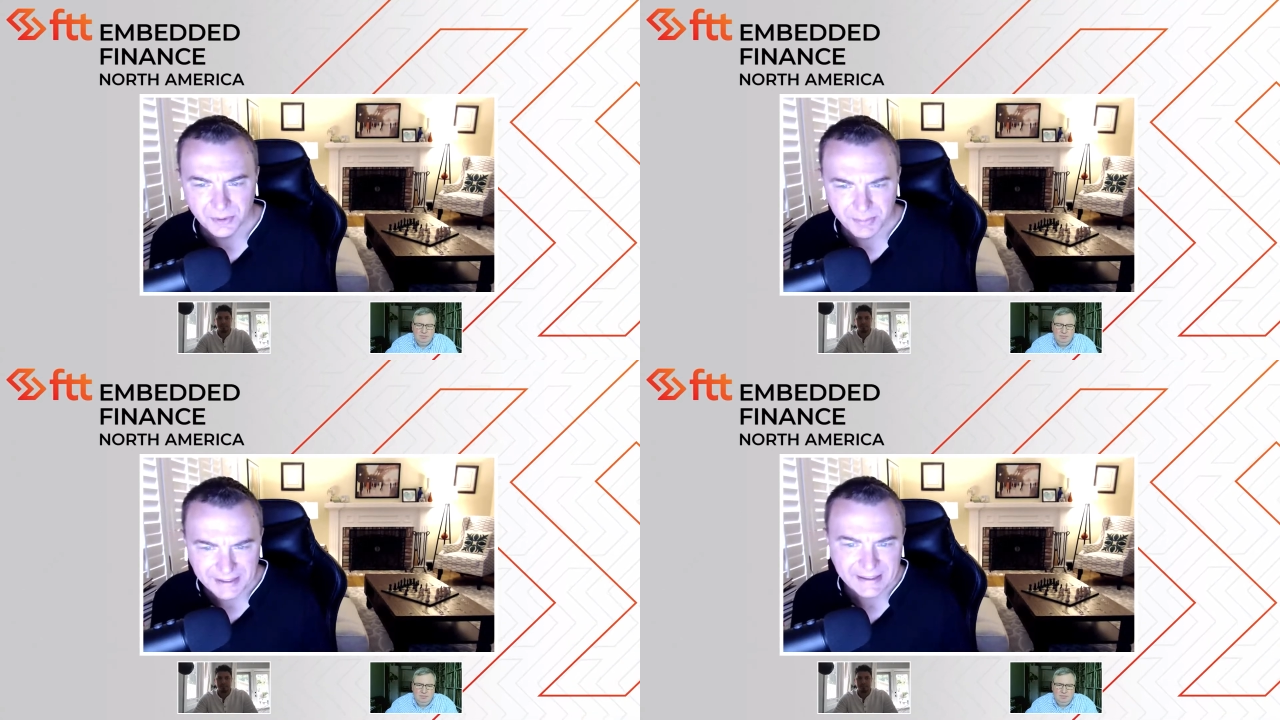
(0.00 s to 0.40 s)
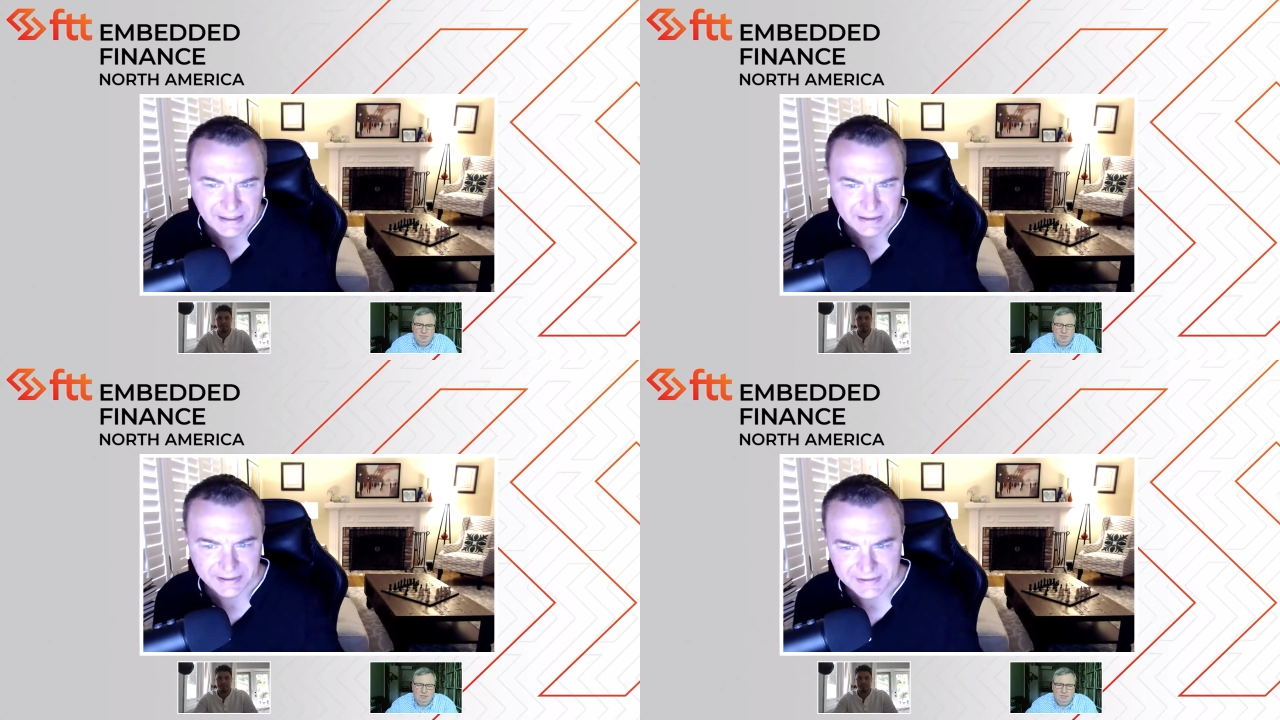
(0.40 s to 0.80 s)

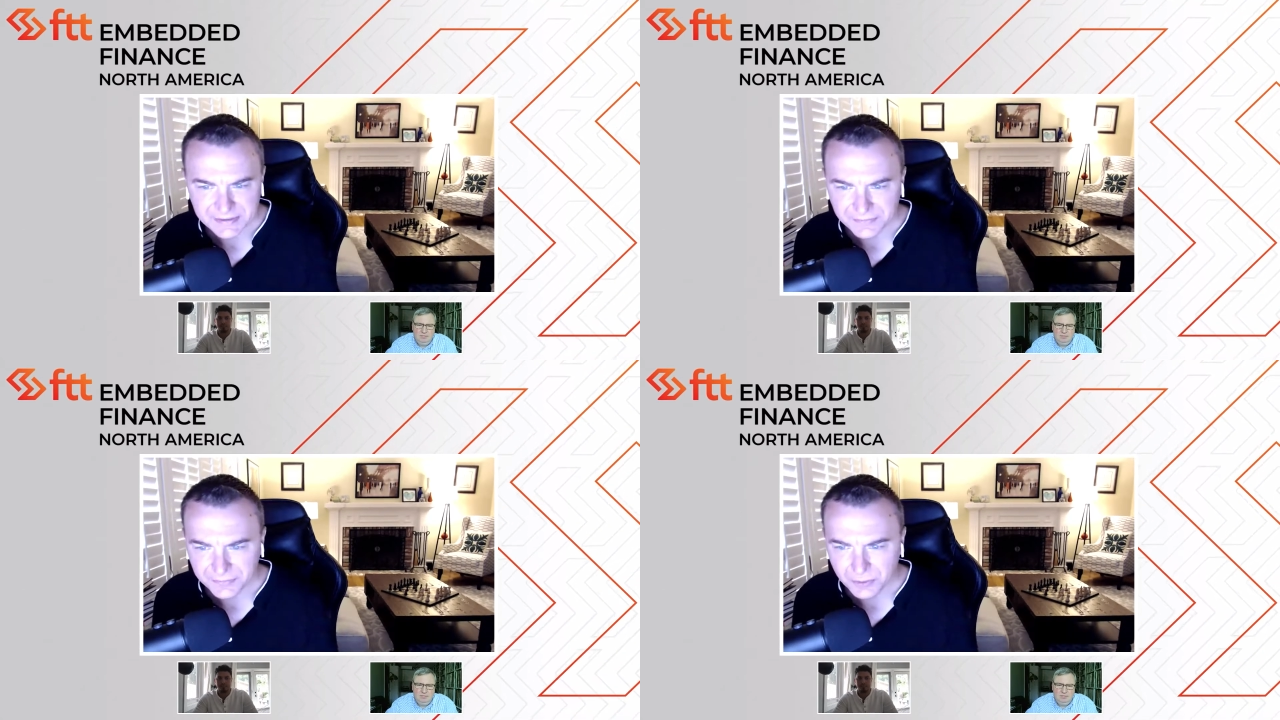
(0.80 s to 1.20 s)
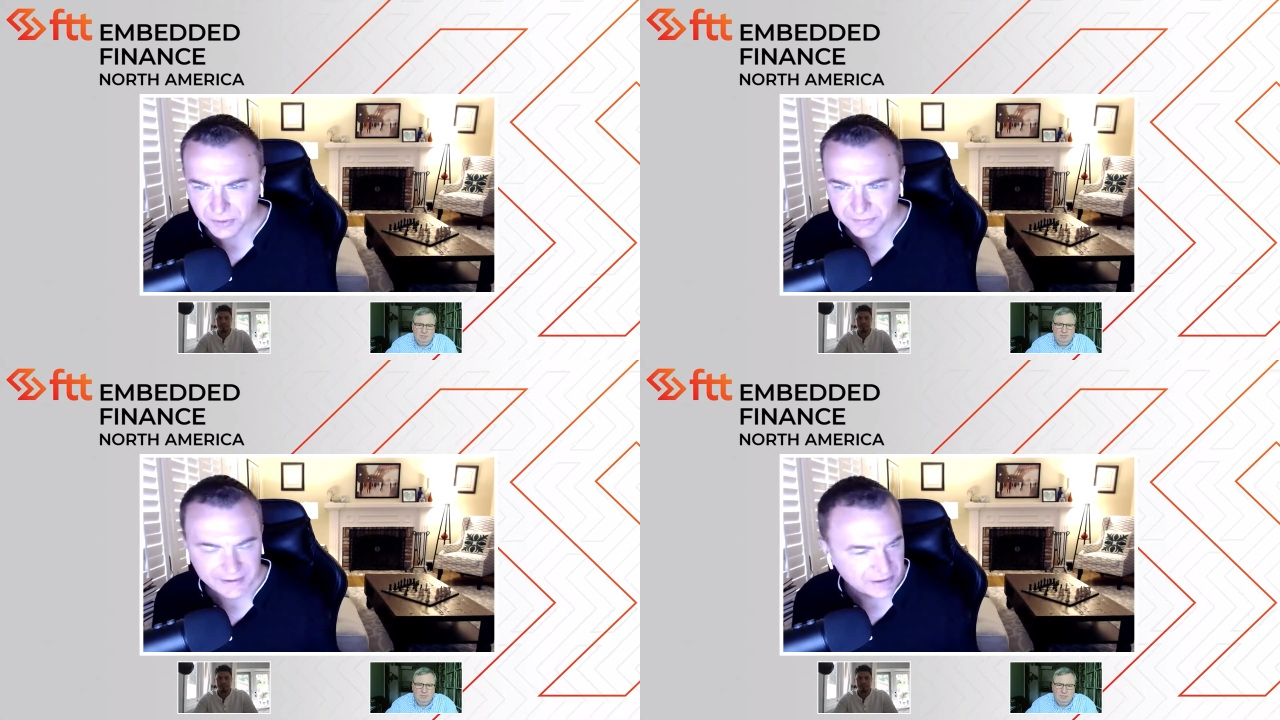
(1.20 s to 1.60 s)
banking clients and
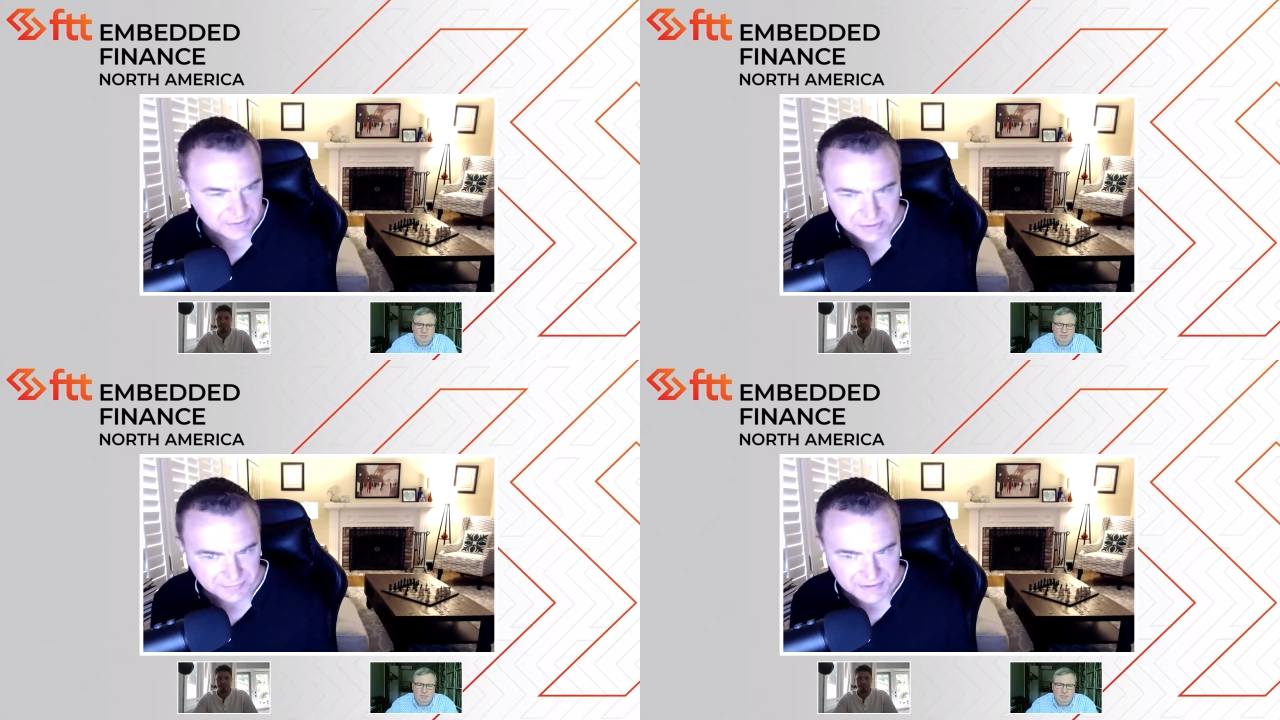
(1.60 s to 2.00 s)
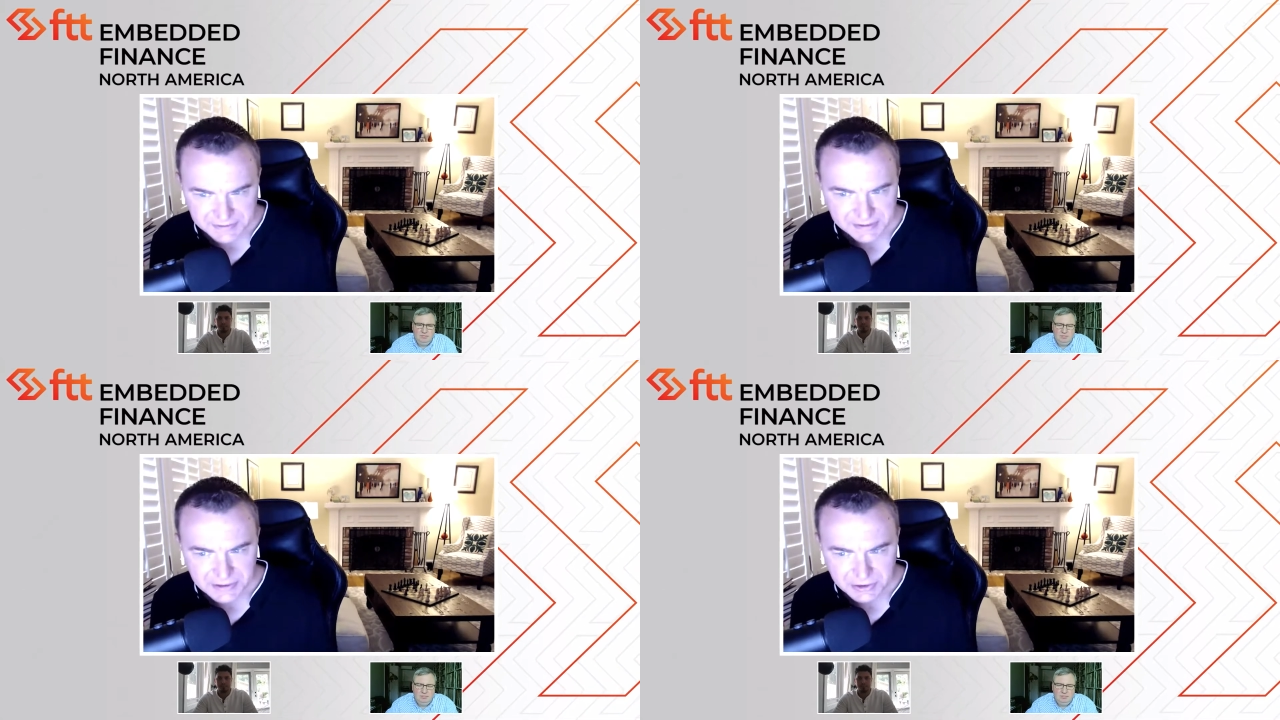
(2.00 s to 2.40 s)
for the financial
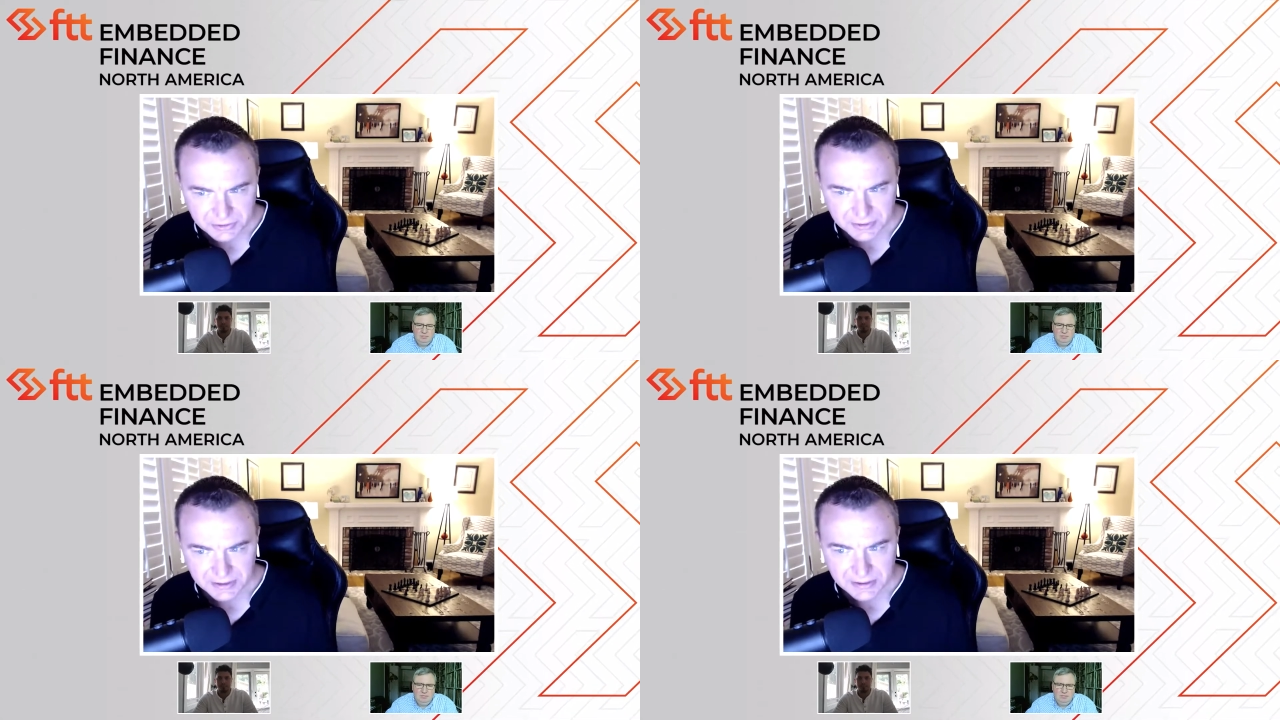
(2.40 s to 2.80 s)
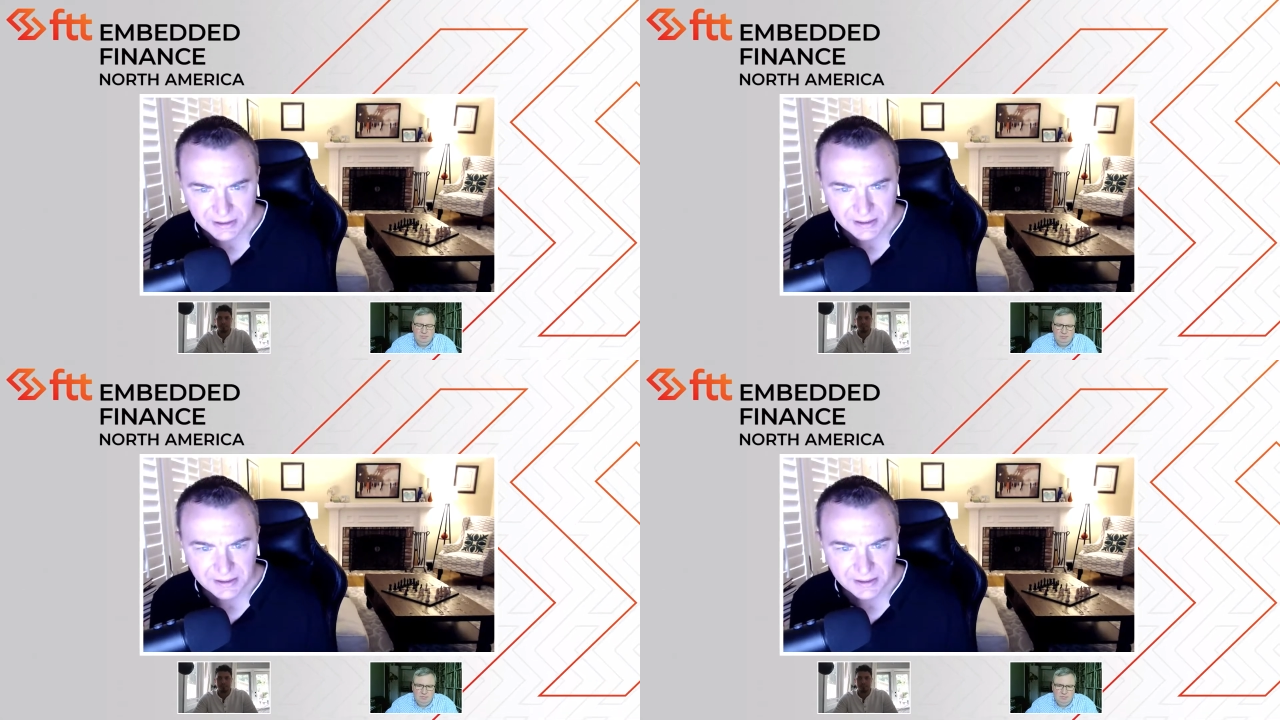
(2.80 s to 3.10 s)
services industry?